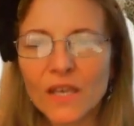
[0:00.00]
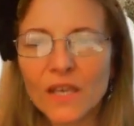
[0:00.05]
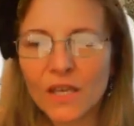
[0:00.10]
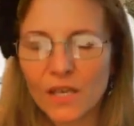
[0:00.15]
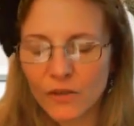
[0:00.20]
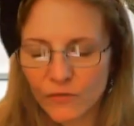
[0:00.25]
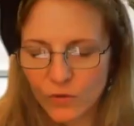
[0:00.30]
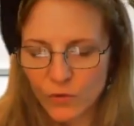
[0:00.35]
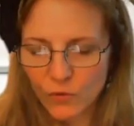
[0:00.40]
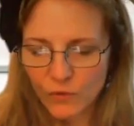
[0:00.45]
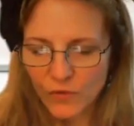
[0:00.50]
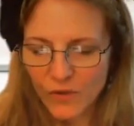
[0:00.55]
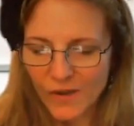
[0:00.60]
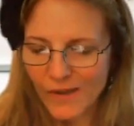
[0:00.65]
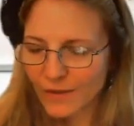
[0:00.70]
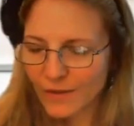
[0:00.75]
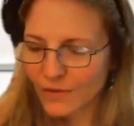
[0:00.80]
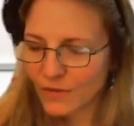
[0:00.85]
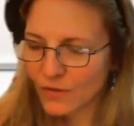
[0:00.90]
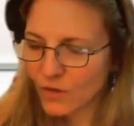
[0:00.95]
if you
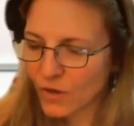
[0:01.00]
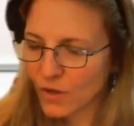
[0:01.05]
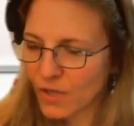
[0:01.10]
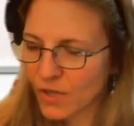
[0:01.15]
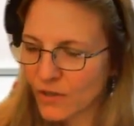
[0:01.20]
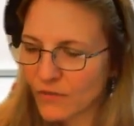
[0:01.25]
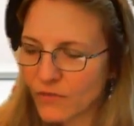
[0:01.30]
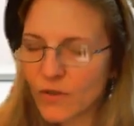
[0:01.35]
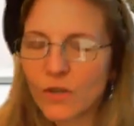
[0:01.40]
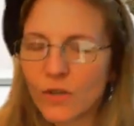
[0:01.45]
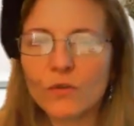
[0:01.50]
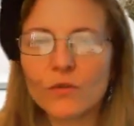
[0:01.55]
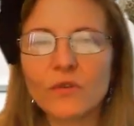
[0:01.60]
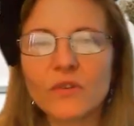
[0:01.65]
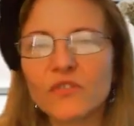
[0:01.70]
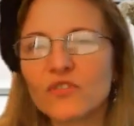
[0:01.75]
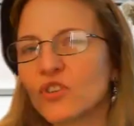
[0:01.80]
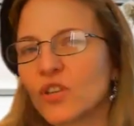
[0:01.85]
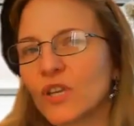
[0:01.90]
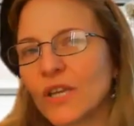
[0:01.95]
find it's not giving you the
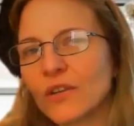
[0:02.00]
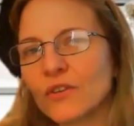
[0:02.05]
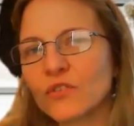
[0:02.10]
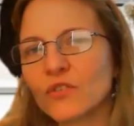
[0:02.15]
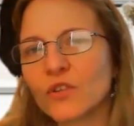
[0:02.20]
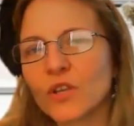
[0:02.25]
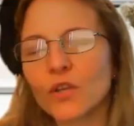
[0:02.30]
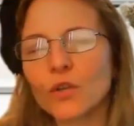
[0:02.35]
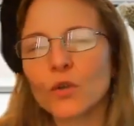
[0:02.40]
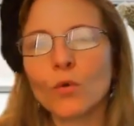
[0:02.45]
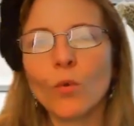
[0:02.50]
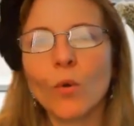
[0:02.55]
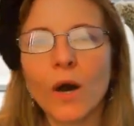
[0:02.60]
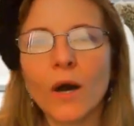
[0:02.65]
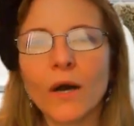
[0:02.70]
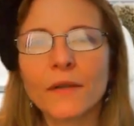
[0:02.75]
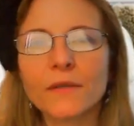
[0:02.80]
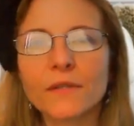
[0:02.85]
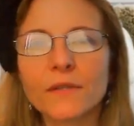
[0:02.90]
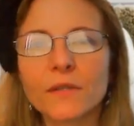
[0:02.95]
change that you
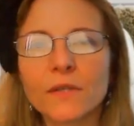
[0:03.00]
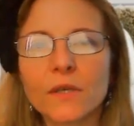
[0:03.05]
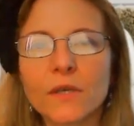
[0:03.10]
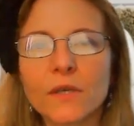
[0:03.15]
want,